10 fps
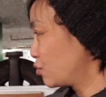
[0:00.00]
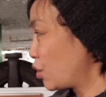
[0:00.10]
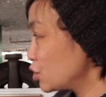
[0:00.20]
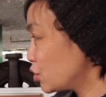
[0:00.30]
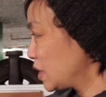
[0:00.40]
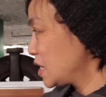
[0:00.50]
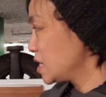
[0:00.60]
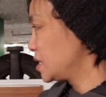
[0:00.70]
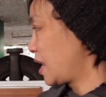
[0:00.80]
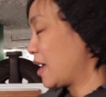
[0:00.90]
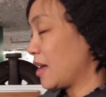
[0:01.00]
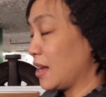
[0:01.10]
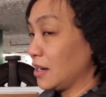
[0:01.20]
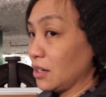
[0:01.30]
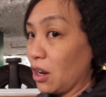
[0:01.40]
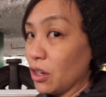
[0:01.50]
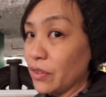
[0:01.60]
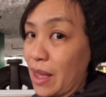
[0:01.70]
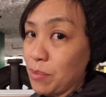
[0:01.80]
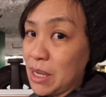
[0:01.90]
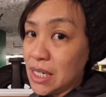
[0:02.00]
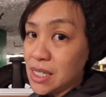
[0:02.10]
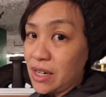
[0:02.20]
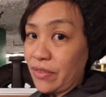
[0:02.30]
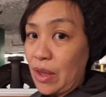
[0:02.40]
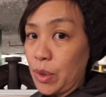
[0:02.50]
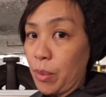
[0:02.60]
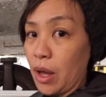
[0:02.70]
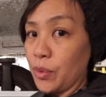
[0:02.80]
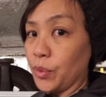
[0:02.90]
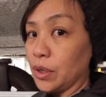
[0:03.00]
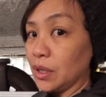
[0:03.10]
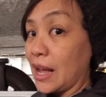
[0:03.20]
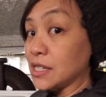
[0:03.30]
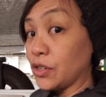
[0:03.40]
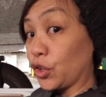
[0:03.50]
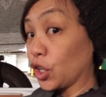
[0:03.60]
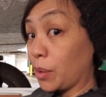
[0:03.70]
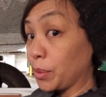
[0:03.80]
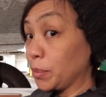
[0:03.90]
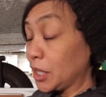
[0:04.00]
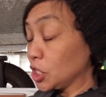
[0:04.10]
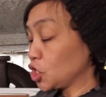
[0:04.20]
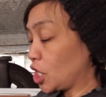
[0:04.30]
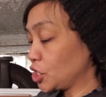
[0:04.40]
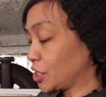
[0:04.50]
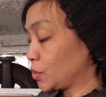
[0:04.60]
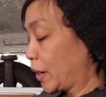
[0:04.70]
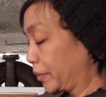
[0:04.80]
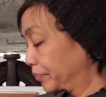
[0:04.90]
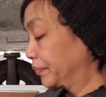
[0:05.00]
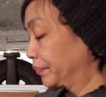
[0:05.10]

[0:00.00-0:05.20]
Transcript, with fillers: groceries and all of that meat and stuff that we bought will last for a couple meals, not just one.